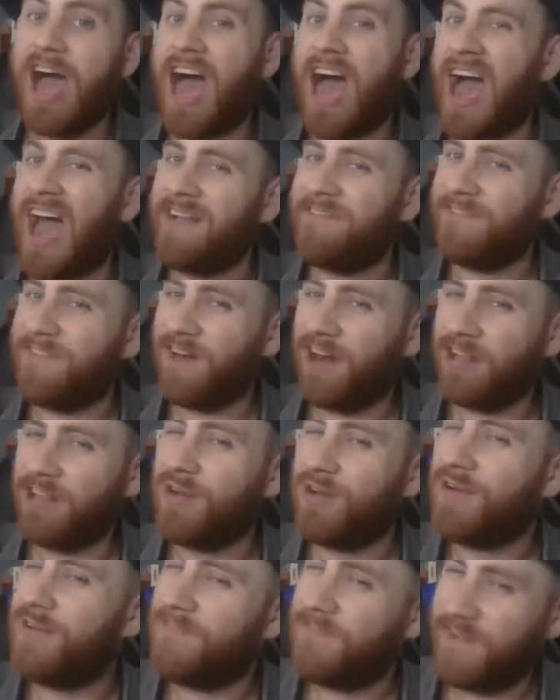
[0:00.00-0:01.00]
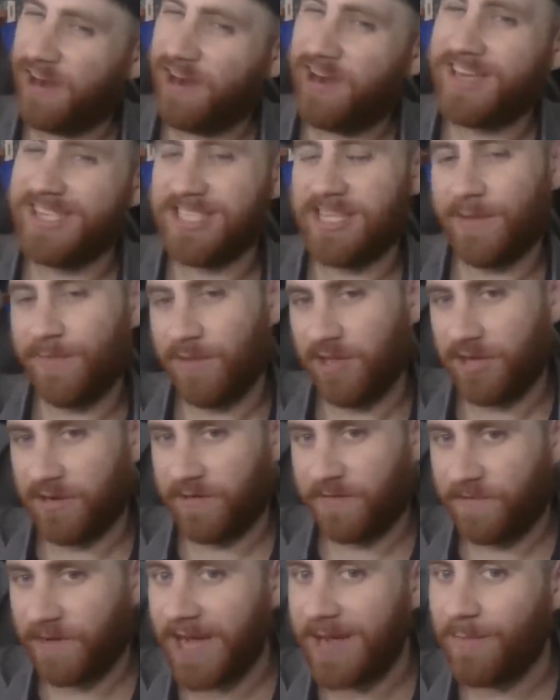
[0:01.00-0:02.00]
I follow a very similar
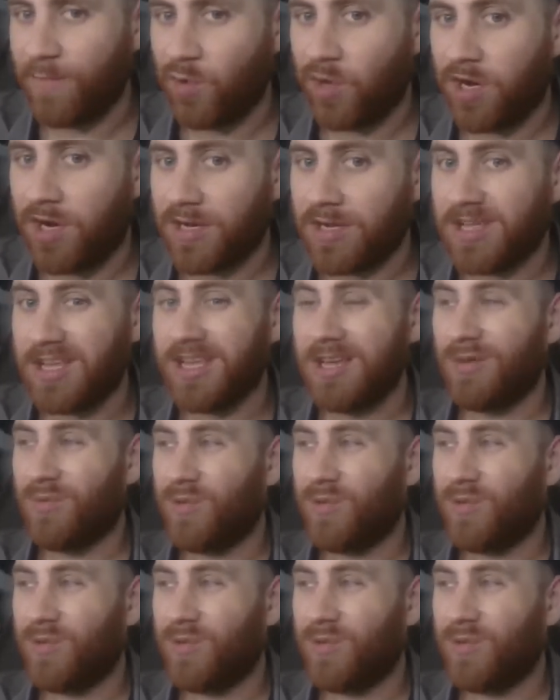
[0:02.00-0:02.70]
framework,